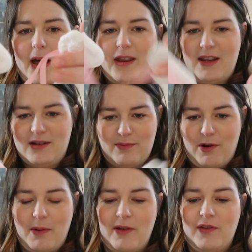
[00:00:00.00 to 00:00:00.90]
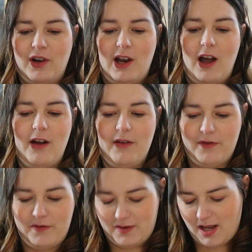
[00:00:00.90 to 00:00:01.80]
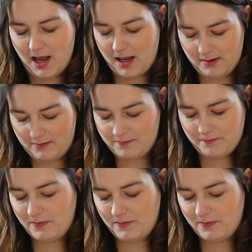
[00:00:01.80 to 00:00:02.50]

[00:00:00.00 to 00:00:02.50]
aware that these will probably fall off and